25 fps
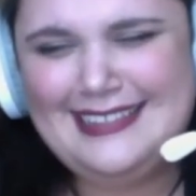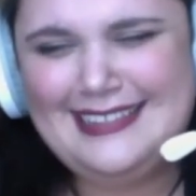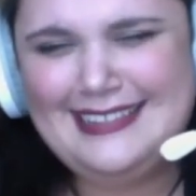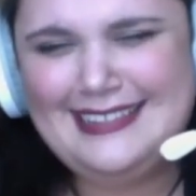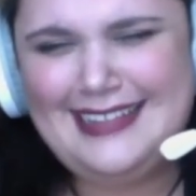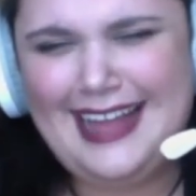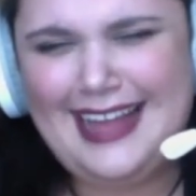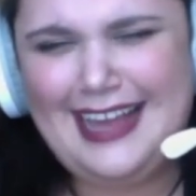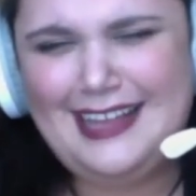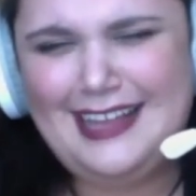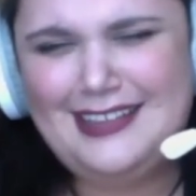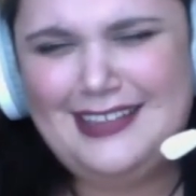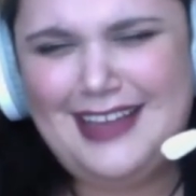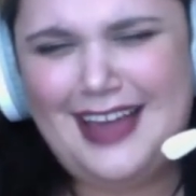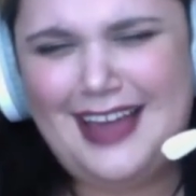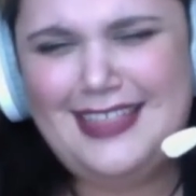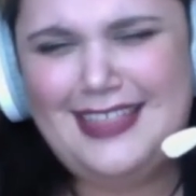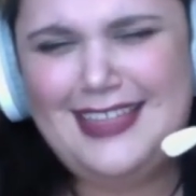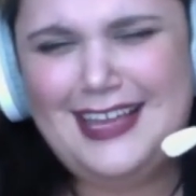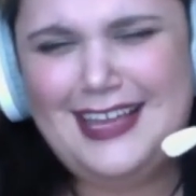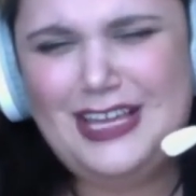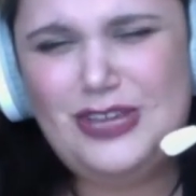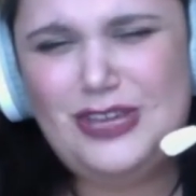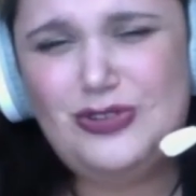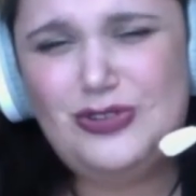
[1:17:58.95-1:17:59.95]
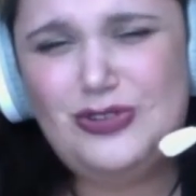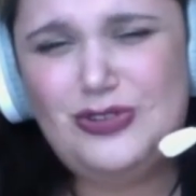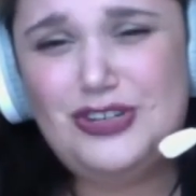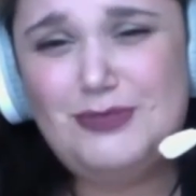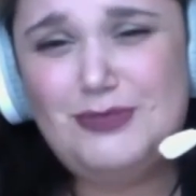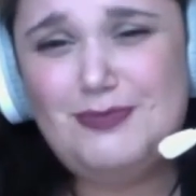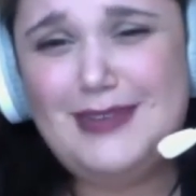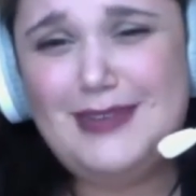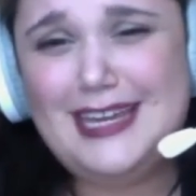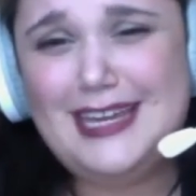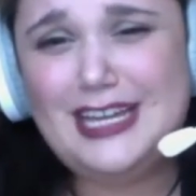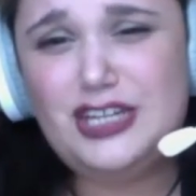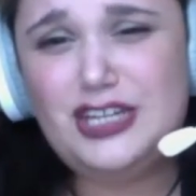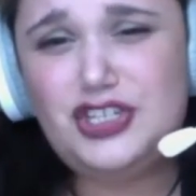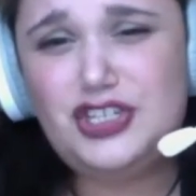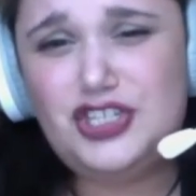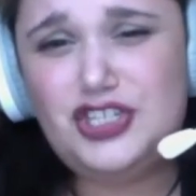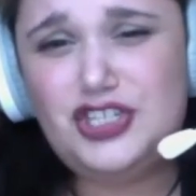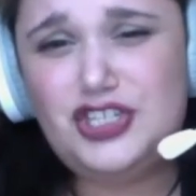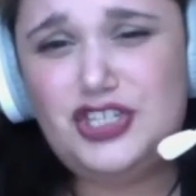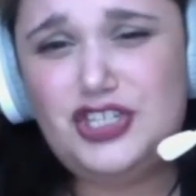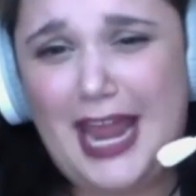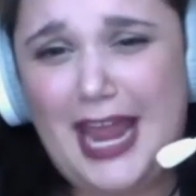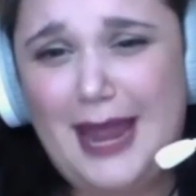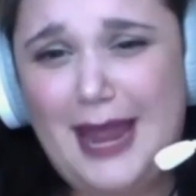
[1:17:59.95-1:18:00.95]
Like nothing you should be
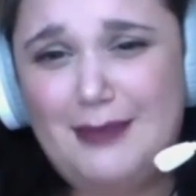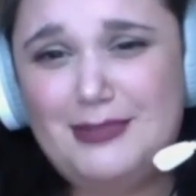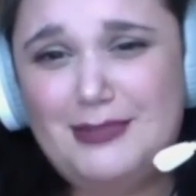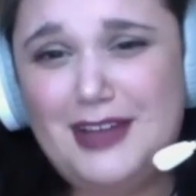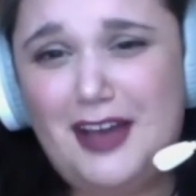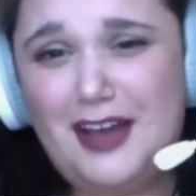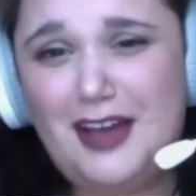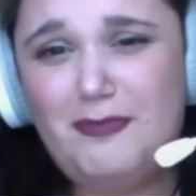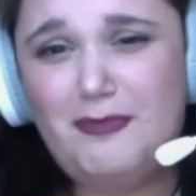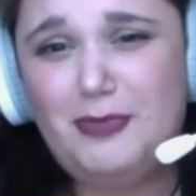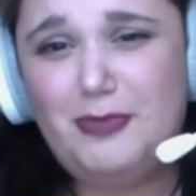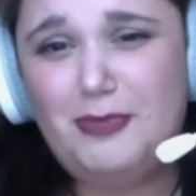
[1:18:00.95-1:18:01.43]
ashamed of, but